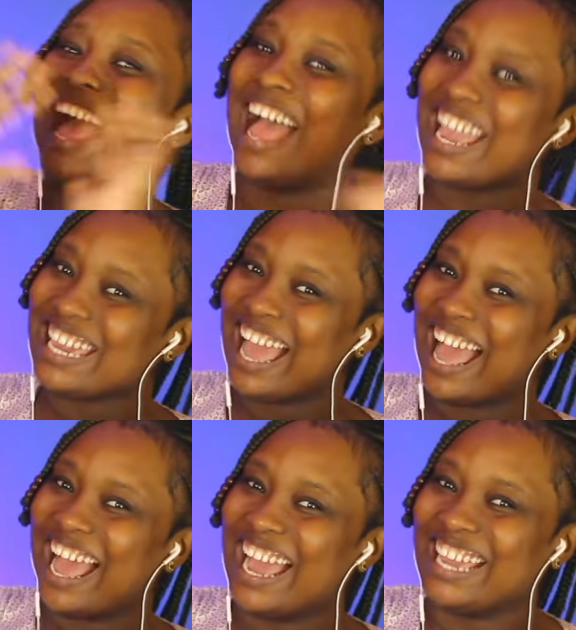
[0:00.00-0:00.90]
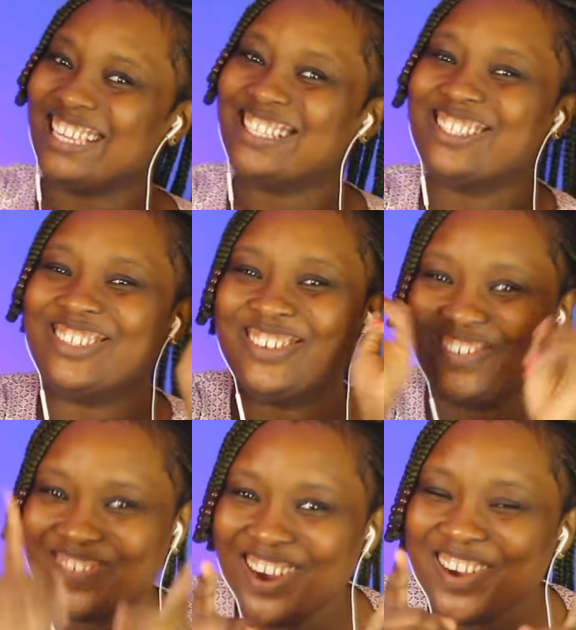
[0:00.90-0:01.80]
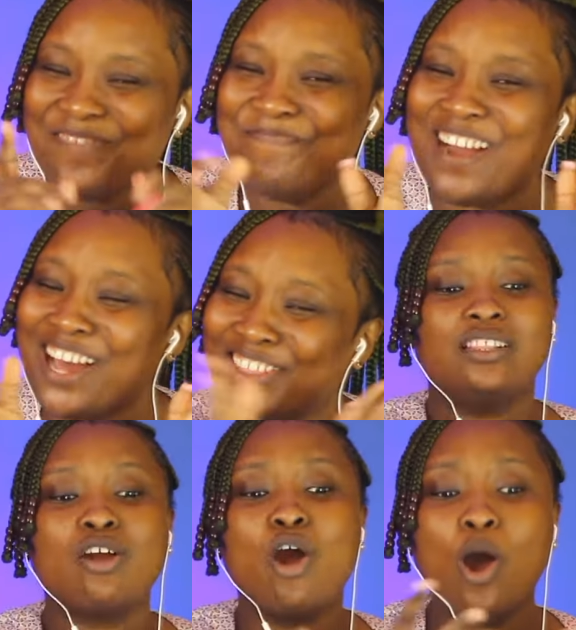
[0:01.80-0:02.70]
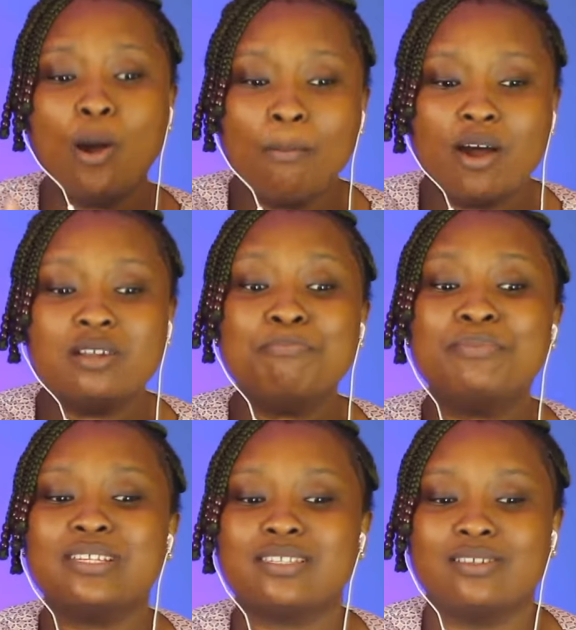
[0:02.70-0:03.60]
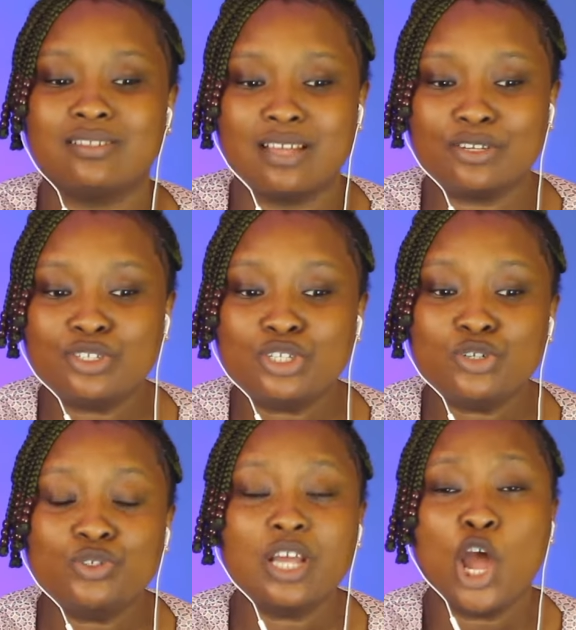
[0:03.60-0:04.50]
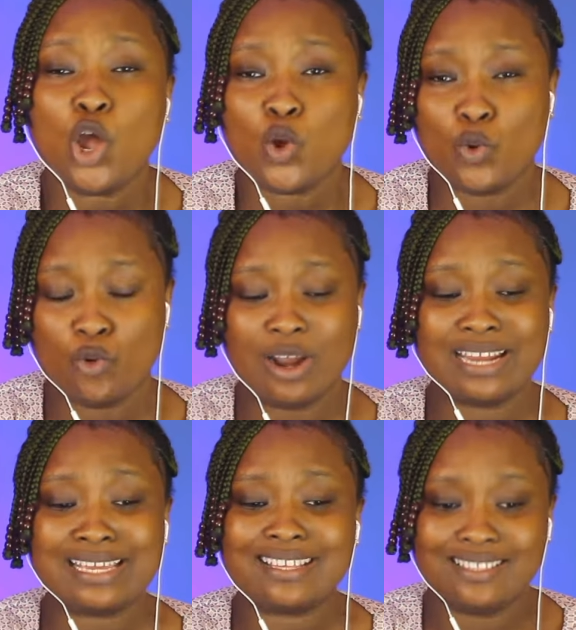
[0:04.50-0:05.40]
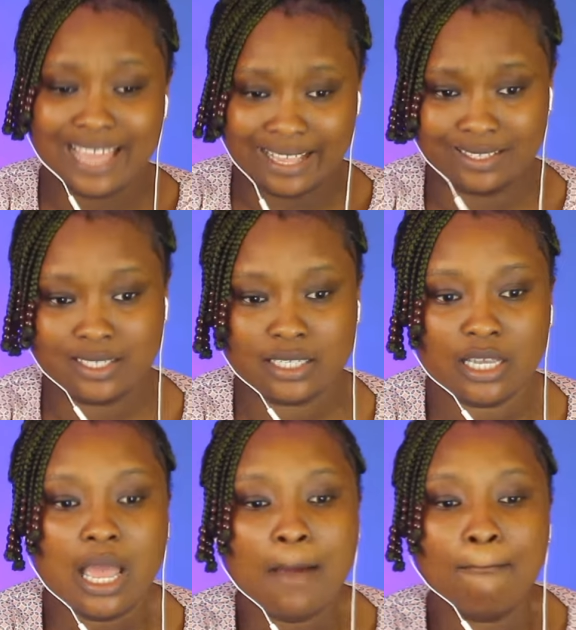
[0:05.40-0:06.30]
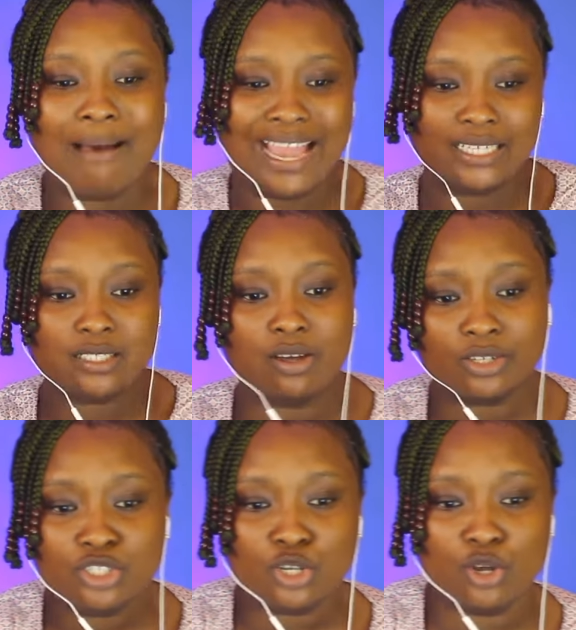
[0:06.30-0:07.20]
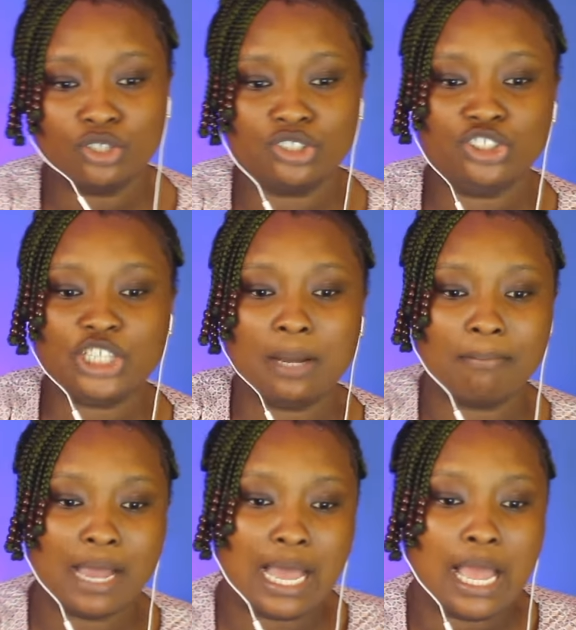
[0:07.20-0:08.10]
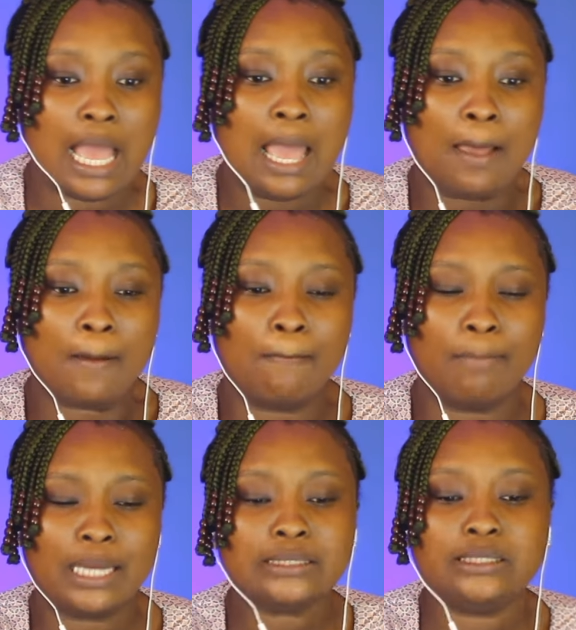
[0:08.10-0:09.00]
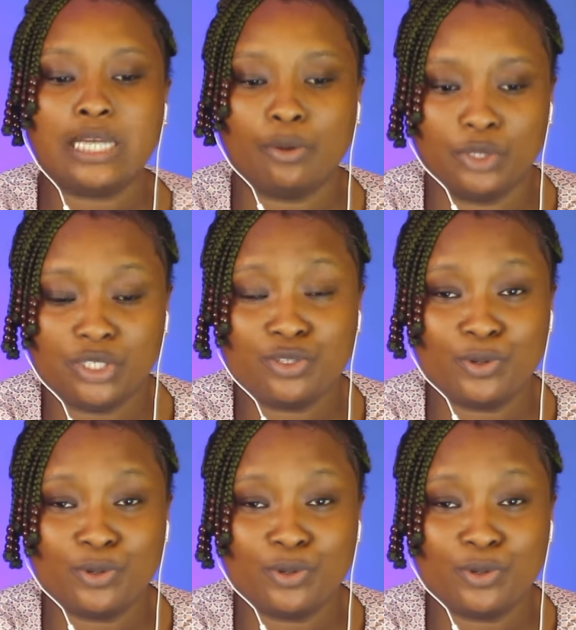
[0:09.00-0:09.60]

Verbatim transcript: Hi guys, yo, welcome back to the common misunderstood Quranic test by Doctor Jama Badawi.